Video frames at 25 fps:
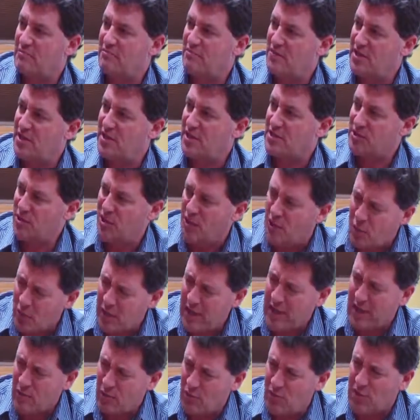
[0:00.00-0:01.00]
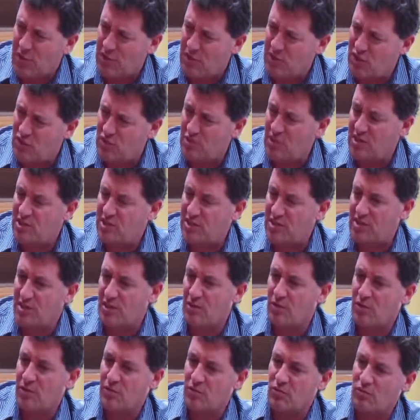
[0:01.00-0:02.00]
VDOT's already really stretching
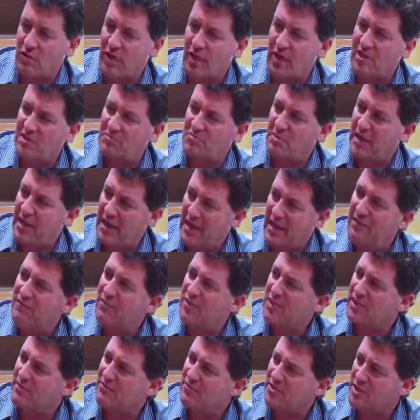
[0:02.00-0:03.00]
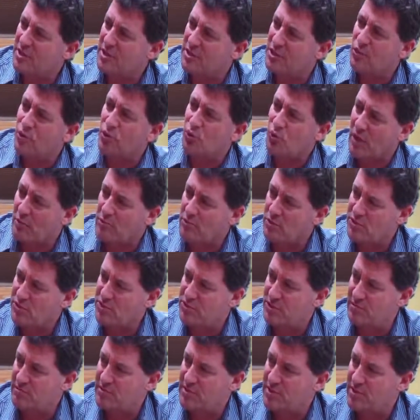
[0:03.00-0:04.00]
their own regs by having even the little rumble
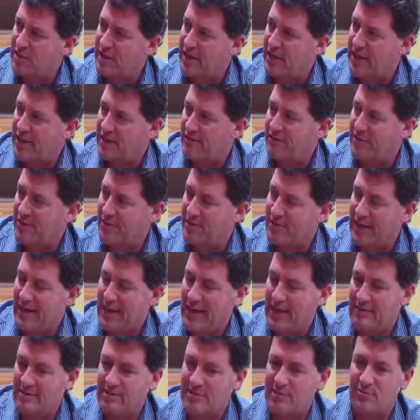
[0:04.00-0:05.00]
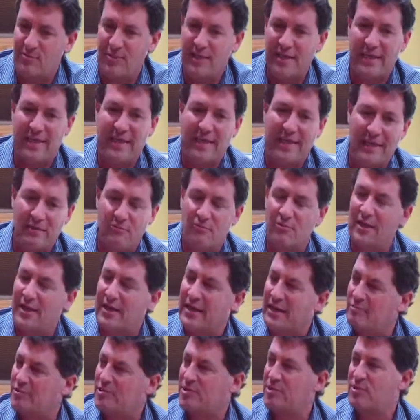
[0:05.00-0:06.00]
strips that they have there now. So we're not
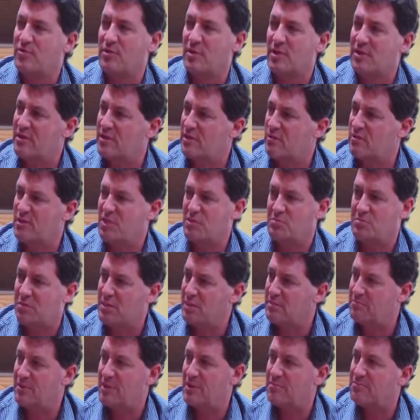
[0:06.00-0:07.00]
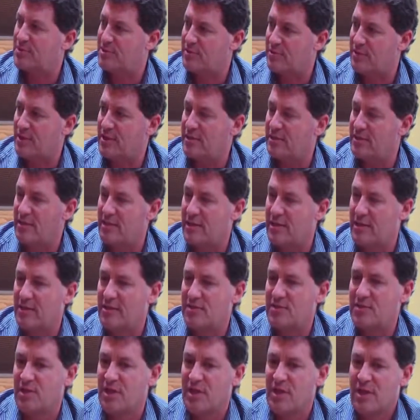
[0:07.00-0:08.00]
able to do anything with speed bumps or anything
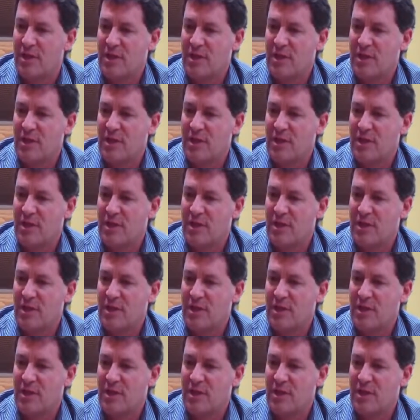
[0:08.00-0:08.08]
else.